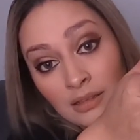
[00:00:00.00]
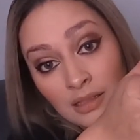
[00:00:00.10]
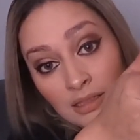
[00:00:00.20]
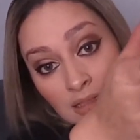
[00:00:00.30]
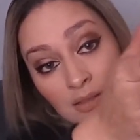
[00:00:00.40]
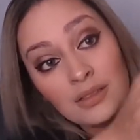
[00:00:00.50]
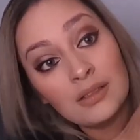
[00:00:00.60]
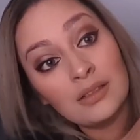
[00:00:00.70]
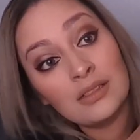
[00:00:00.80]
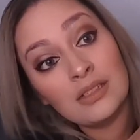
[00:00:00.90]
this
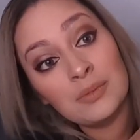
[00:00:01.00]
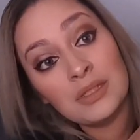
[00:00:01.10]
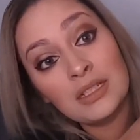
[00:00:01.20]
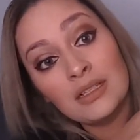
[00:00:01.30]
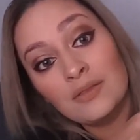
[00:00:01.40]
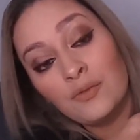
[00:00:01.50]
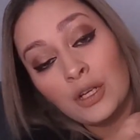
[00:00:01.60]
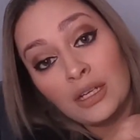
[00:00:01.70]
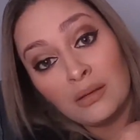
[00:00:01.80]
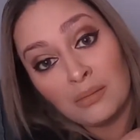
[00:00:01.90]
lipstick is
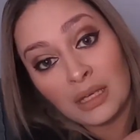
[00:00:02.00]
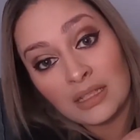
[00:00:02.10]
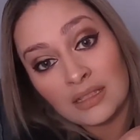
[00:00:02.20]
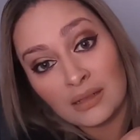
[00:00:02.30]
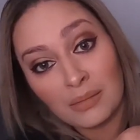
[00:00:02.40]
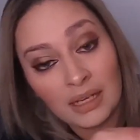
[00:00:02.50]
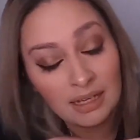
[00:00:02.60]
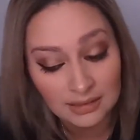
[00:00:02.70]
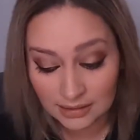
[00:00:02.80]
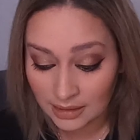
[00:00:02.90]
freaking amazing. Me
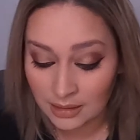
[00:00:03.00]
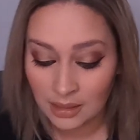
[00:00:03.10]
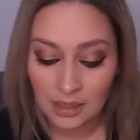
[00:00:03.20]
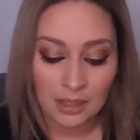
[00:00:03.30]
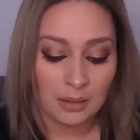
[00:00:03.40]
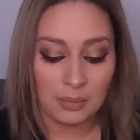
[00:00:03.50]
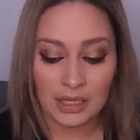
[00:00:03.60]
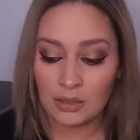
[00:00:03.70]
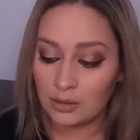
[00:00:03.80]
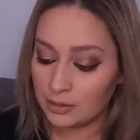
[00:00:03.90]
encanta.
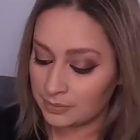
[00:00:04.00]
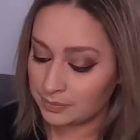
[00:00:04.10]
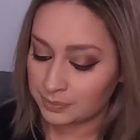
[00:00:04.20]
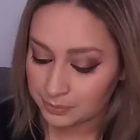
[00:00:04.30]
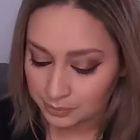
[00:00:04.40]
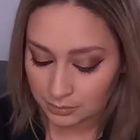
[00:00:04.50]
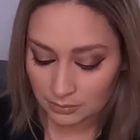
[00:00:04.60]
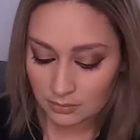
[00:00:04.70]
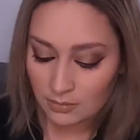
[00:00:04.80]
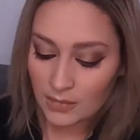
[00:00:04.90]
Pero,
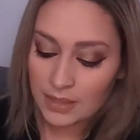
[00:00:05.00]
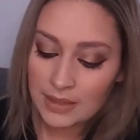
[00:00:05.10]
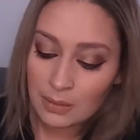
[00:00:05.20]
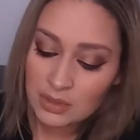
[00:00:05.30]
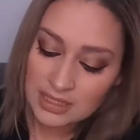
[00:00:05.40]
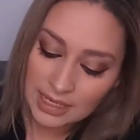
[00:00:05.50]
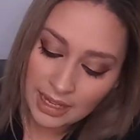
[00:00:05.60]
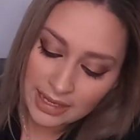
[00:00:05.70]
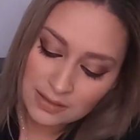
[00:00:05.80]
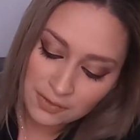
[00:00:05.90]
that was it,
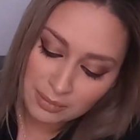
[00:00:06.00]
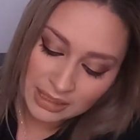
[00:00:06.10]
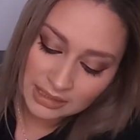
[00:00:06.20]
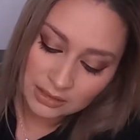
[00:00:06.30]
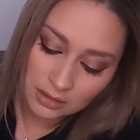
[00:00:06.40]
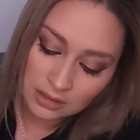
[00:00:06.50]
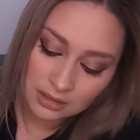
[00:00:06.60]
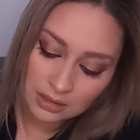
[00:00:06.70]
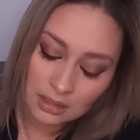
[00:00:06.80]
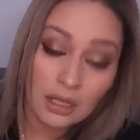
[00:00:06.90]
guys, for my little
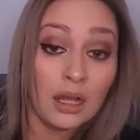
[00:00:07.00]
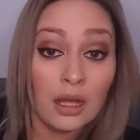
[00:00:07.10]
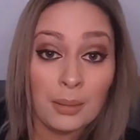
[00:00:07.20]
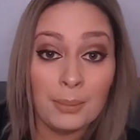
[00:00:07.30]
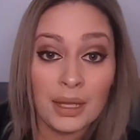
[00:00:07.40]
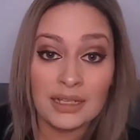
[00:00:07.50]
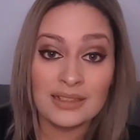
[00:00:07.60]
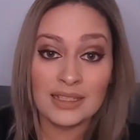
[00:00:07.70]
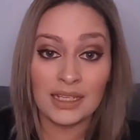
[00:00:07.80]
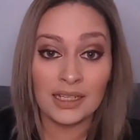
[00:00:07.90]

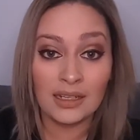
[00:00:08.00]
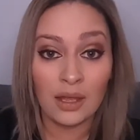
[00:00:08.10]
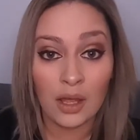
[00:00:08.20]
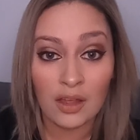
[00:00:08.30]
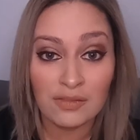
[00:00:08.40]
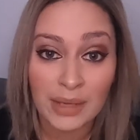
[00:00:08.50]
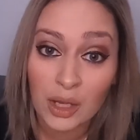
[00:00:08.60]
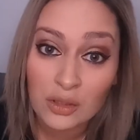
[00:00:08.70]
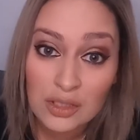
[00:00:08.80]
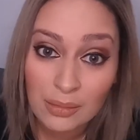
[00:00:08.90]
unboxing of my
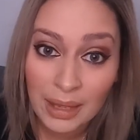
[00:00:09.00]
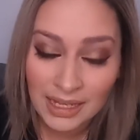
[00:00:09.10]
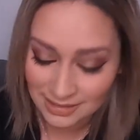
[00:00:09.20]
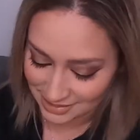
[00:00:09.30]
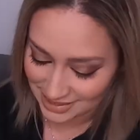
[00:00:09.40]
Ulta box.